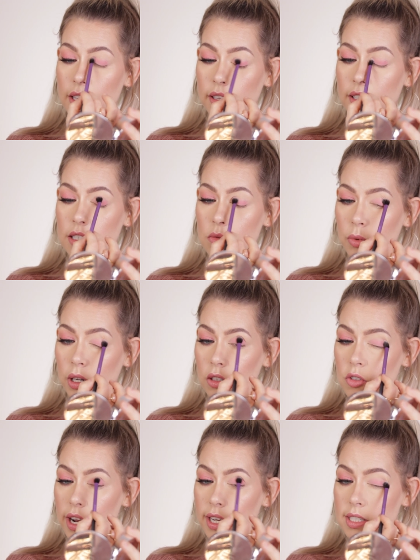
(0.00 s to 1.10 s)
and this will
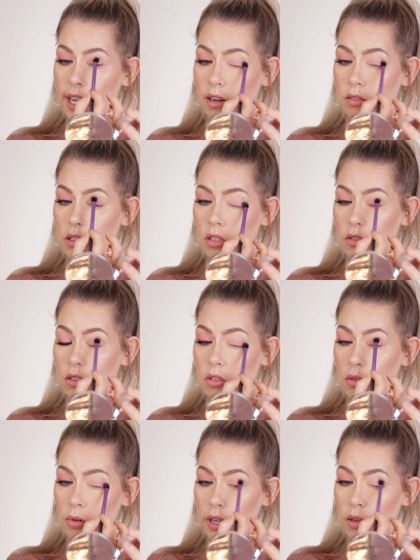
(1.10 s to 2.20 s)
dry down, so you do want